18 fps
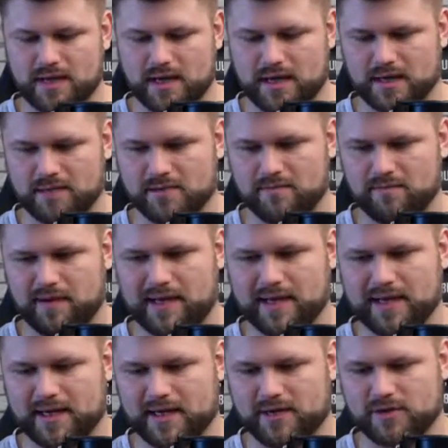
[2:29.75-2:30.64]
and
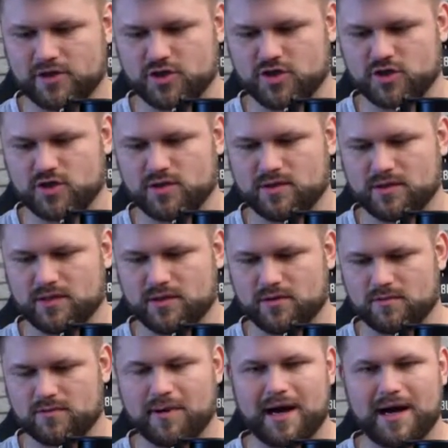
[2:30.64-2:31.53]
plug it in just to a
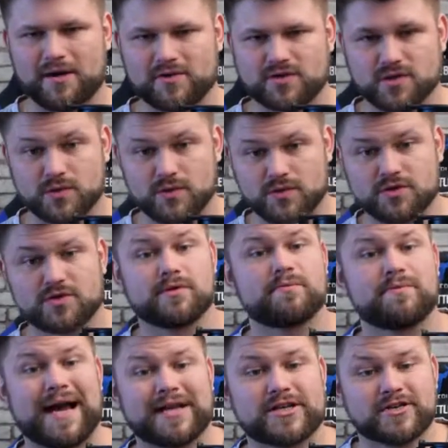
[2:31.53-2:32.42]
little power source or a
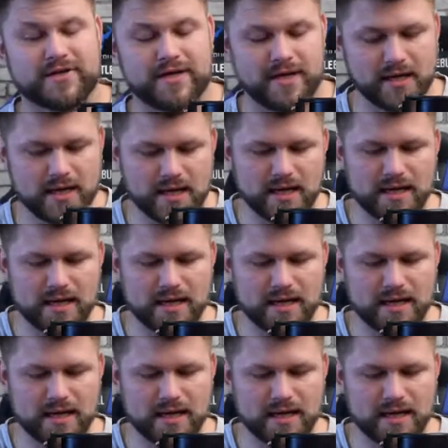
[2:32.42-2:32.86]
battery.